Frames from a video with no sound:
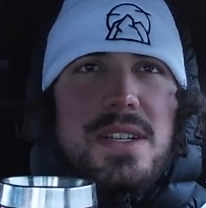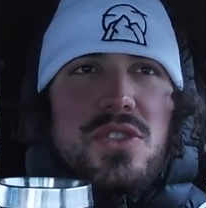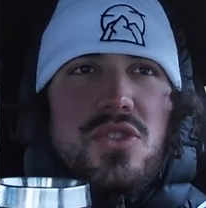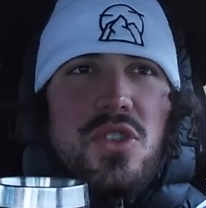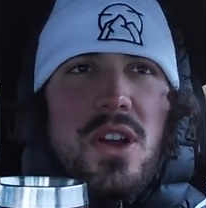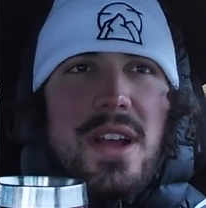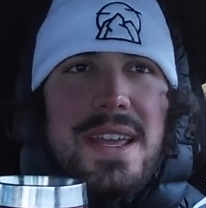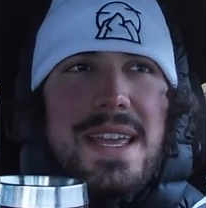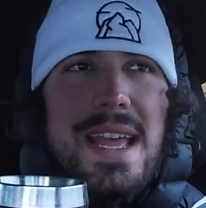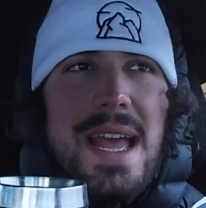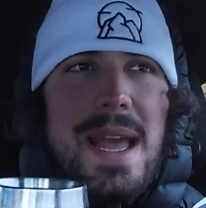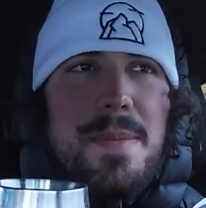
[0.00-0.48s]

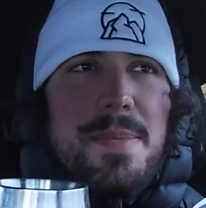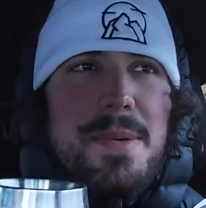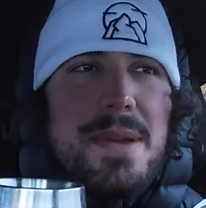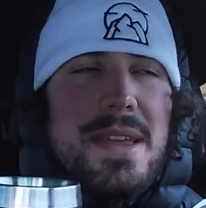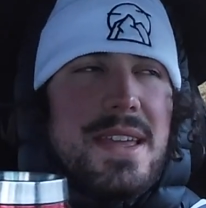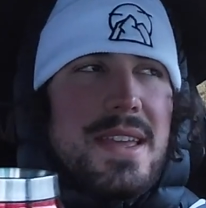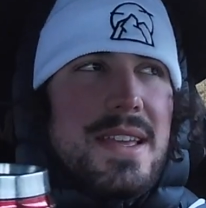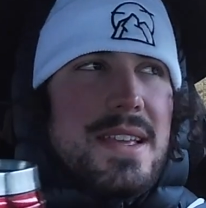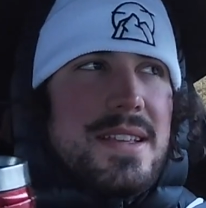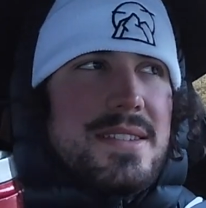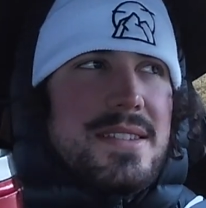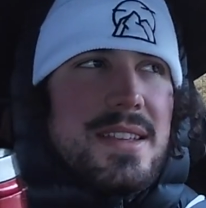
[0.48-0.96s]
Truck
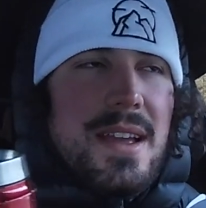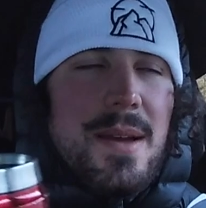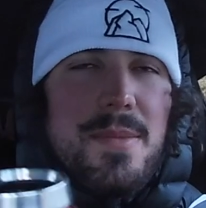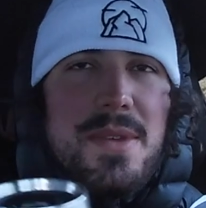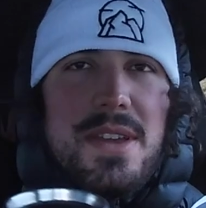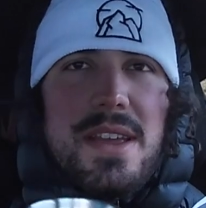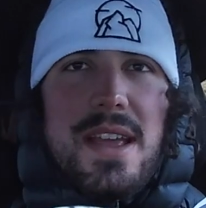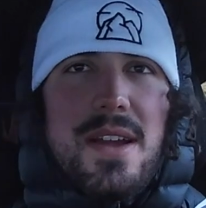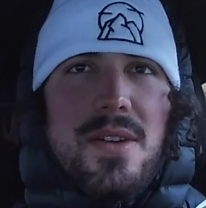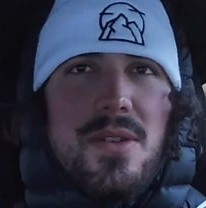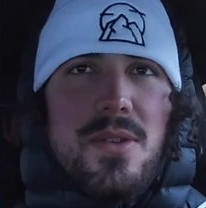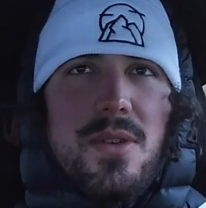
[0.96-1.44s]
camping is
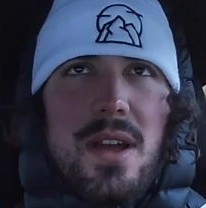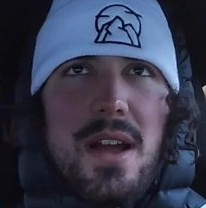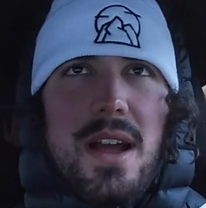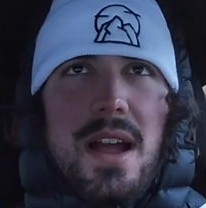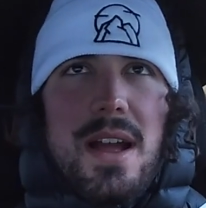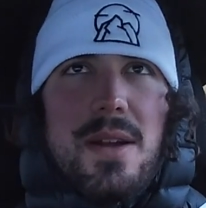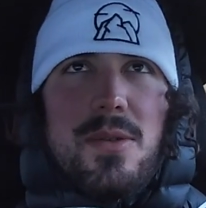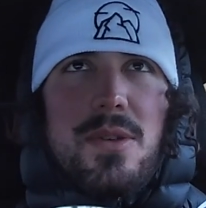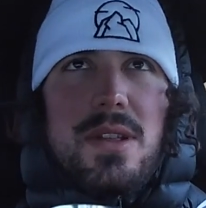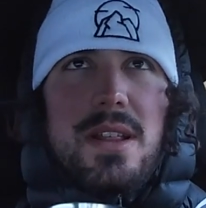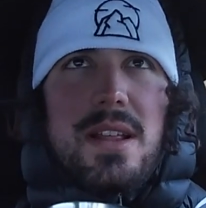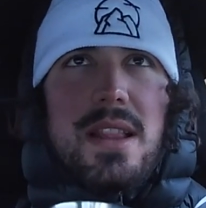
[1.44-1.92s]
something
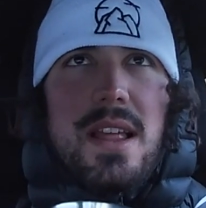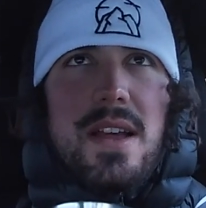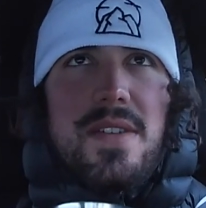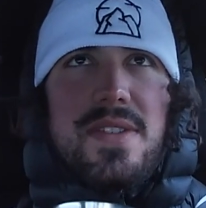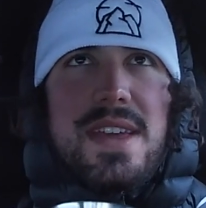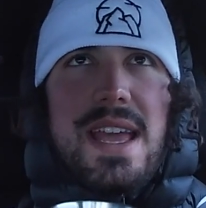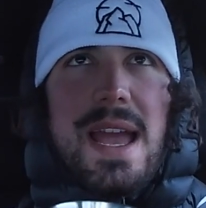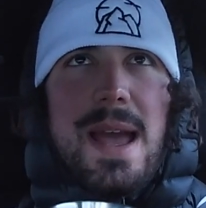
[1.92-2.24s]
I really love.